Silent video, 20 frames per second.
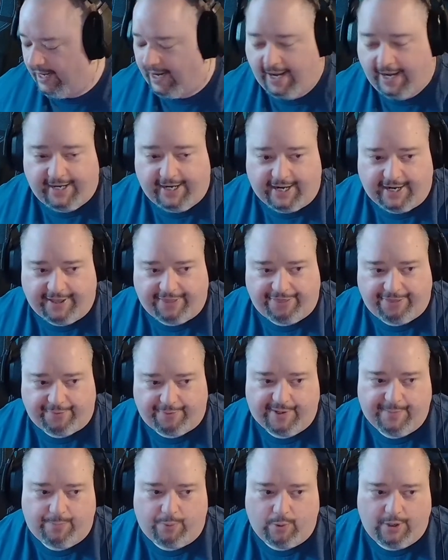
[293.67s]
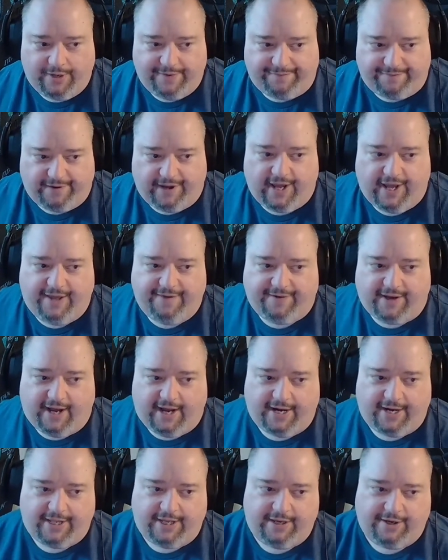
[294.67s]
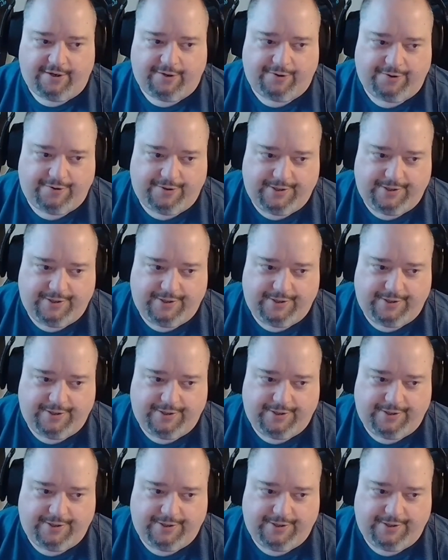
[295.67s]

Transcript: I got a 3.5 audio